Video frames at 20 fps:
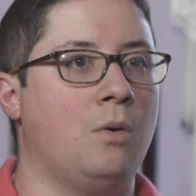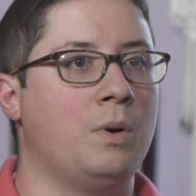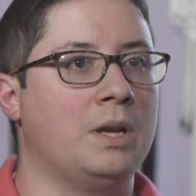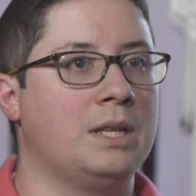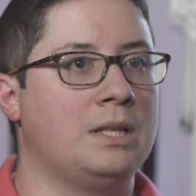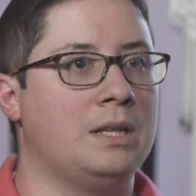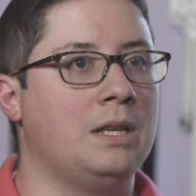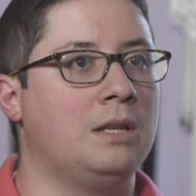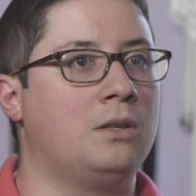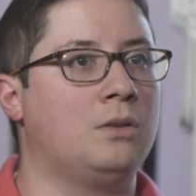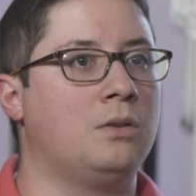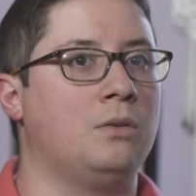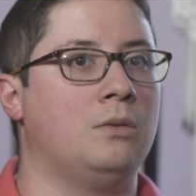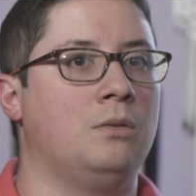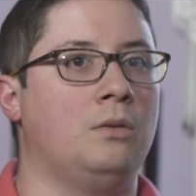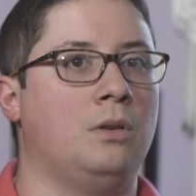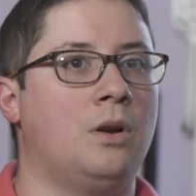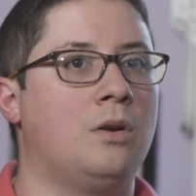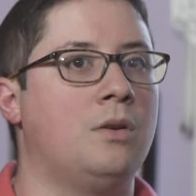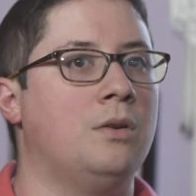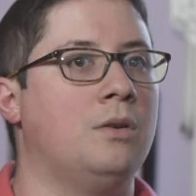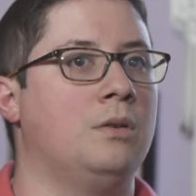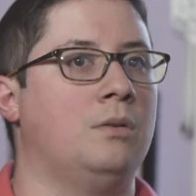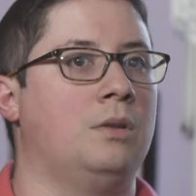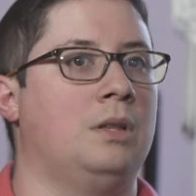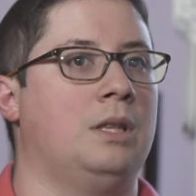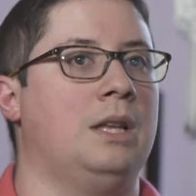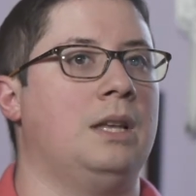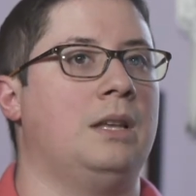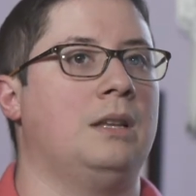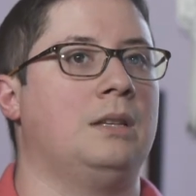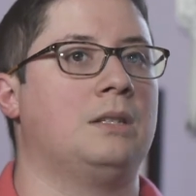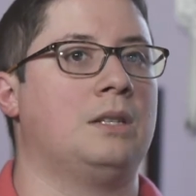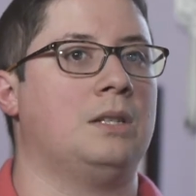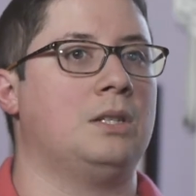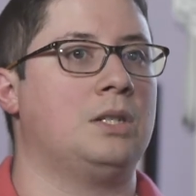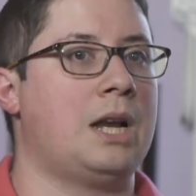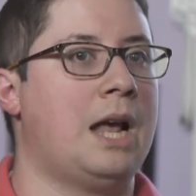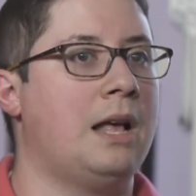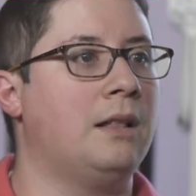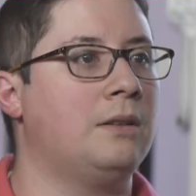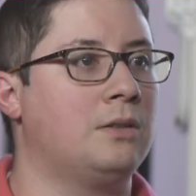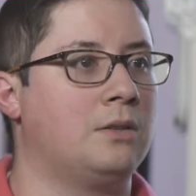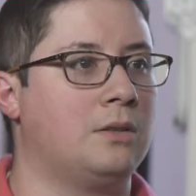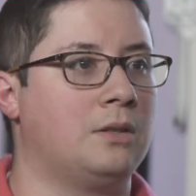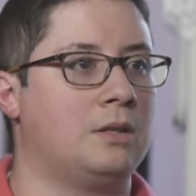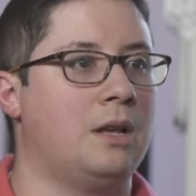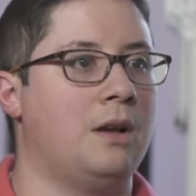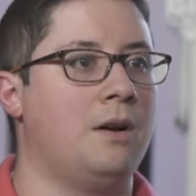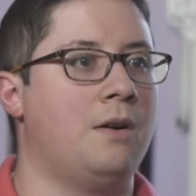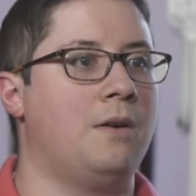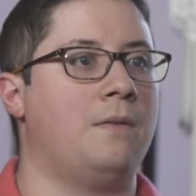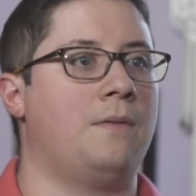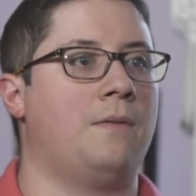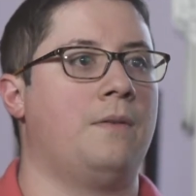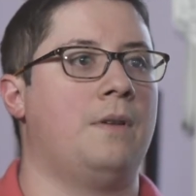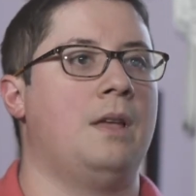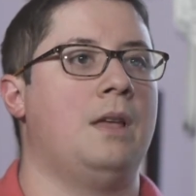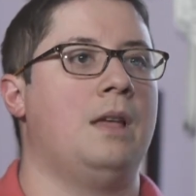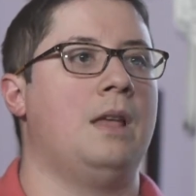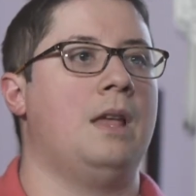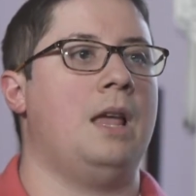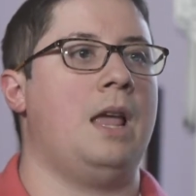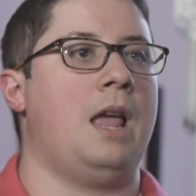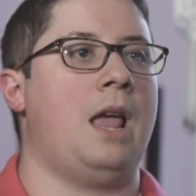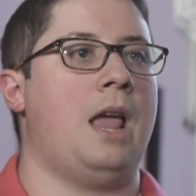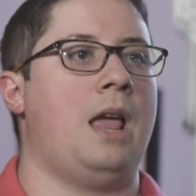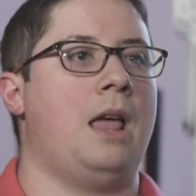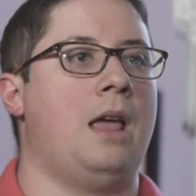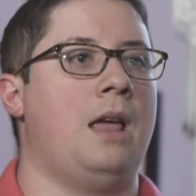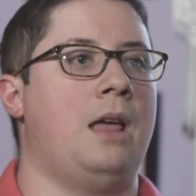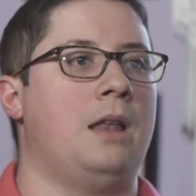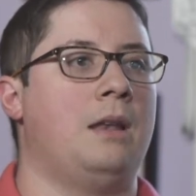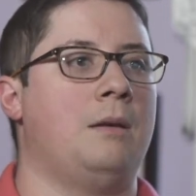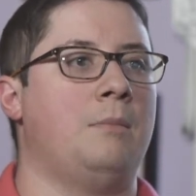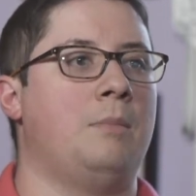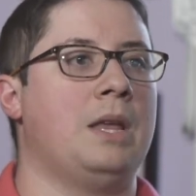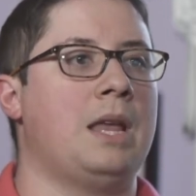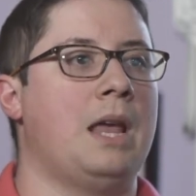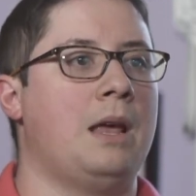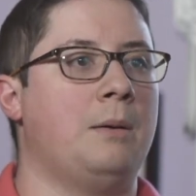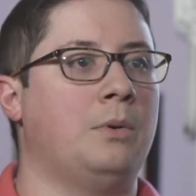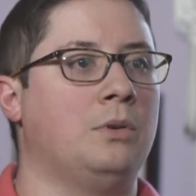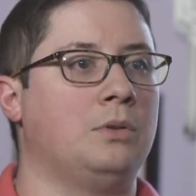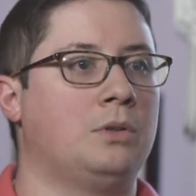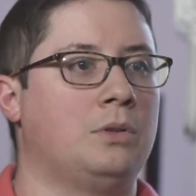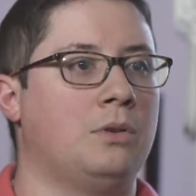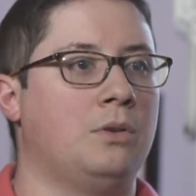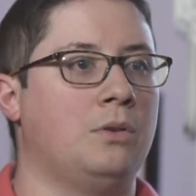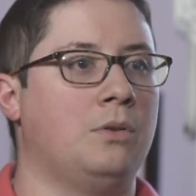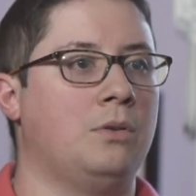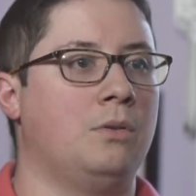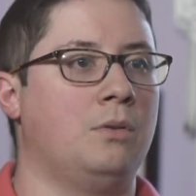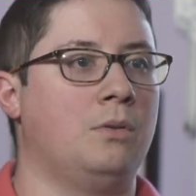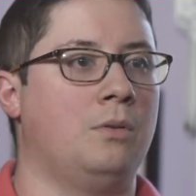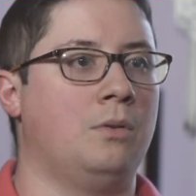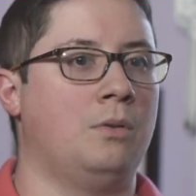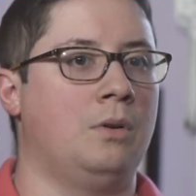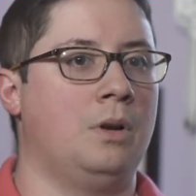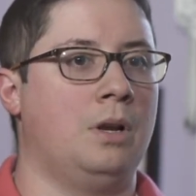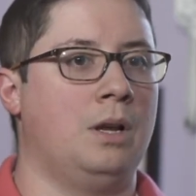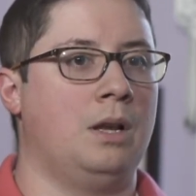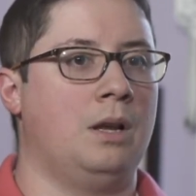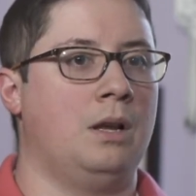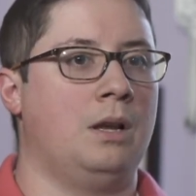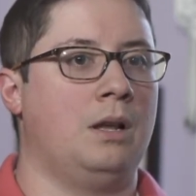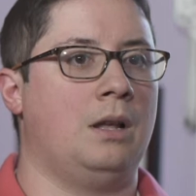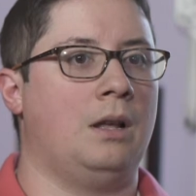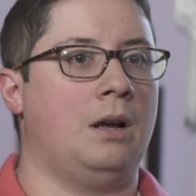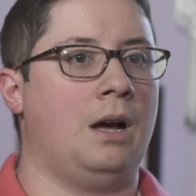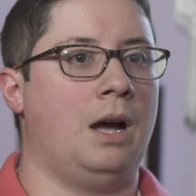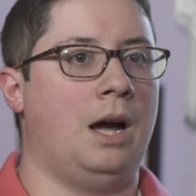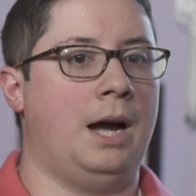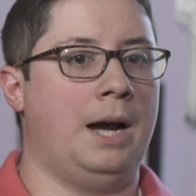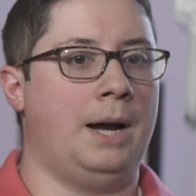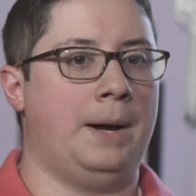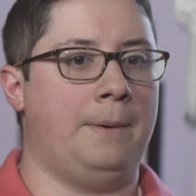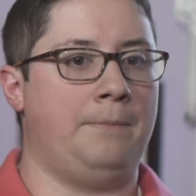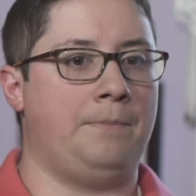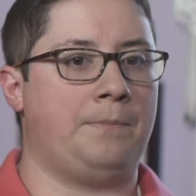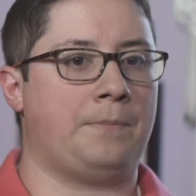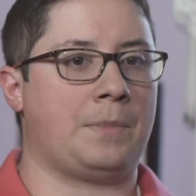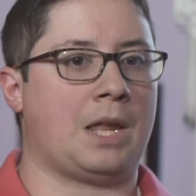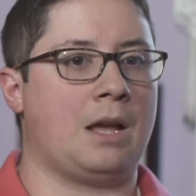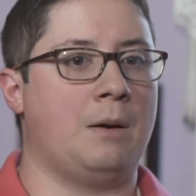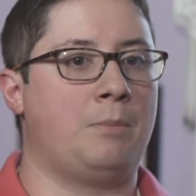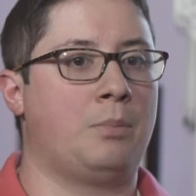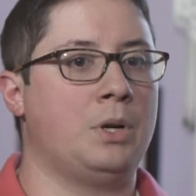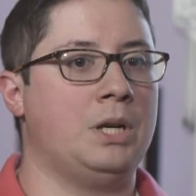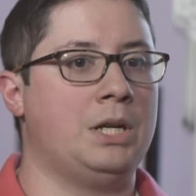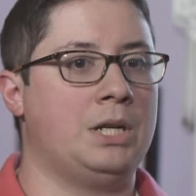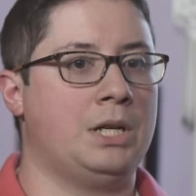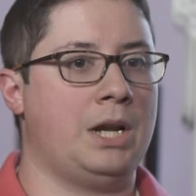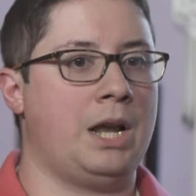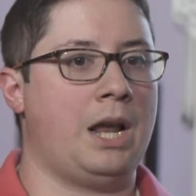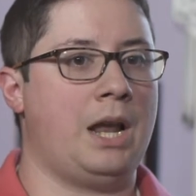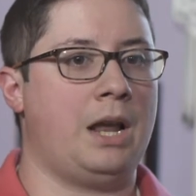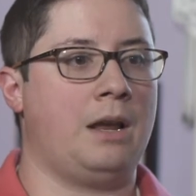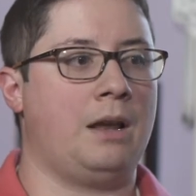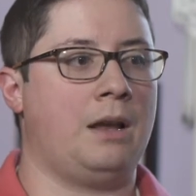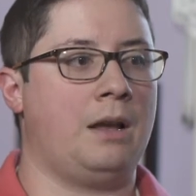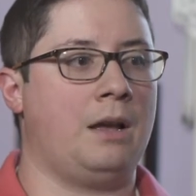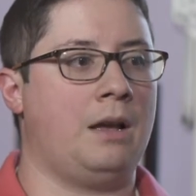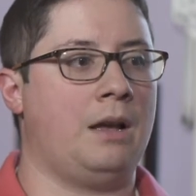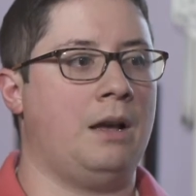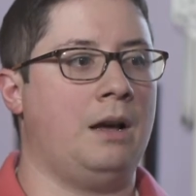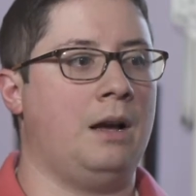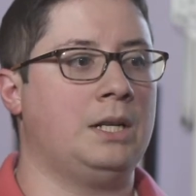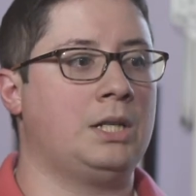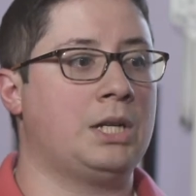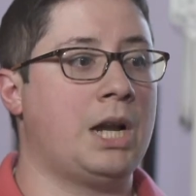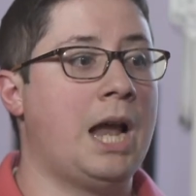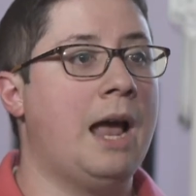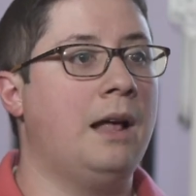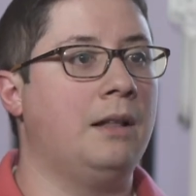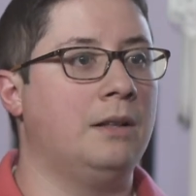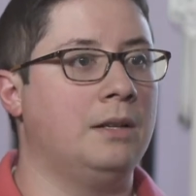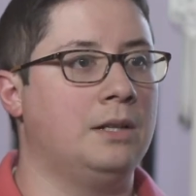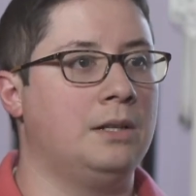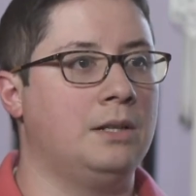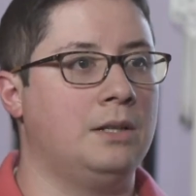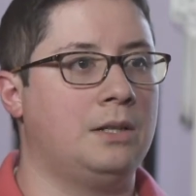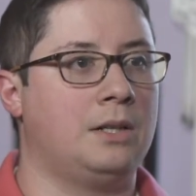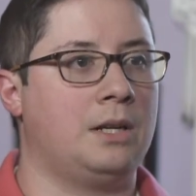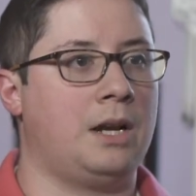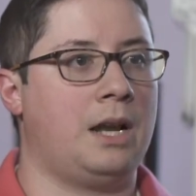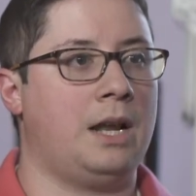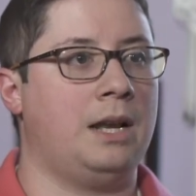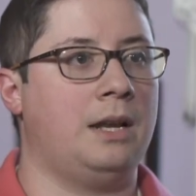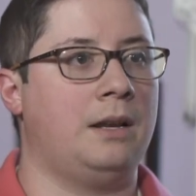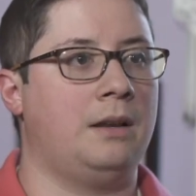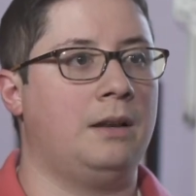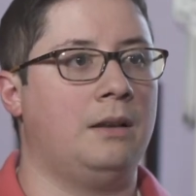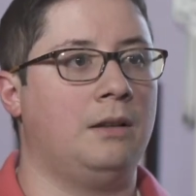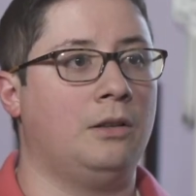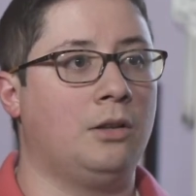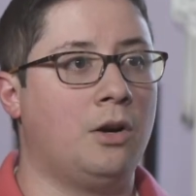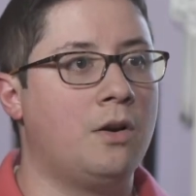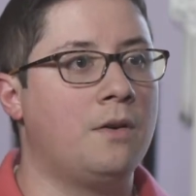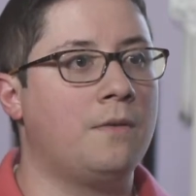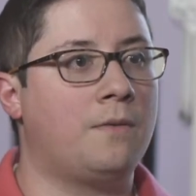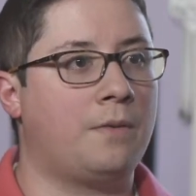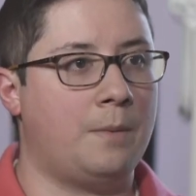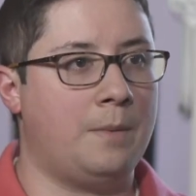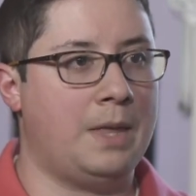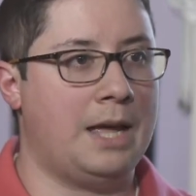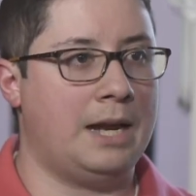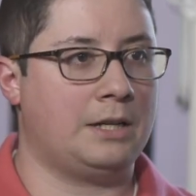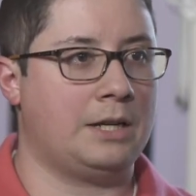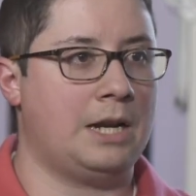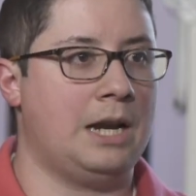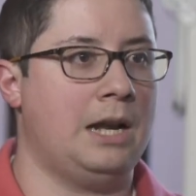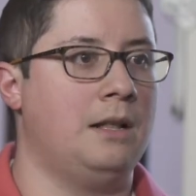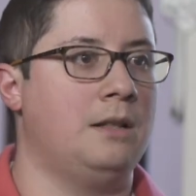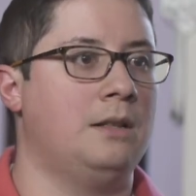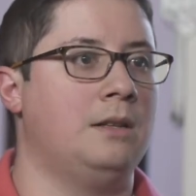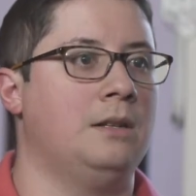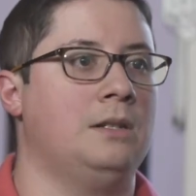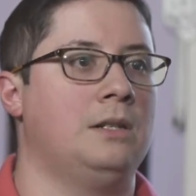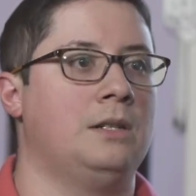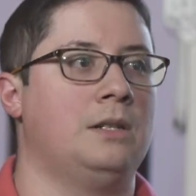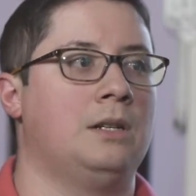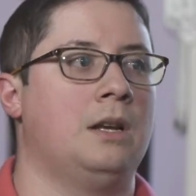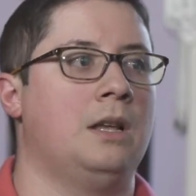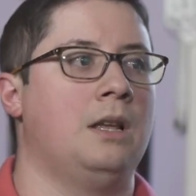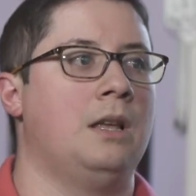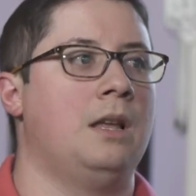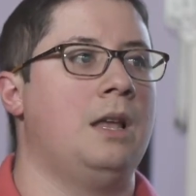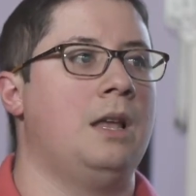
always need to learn new things and challenge yourself and be able to um, appreciate a challenge and learn from that challenge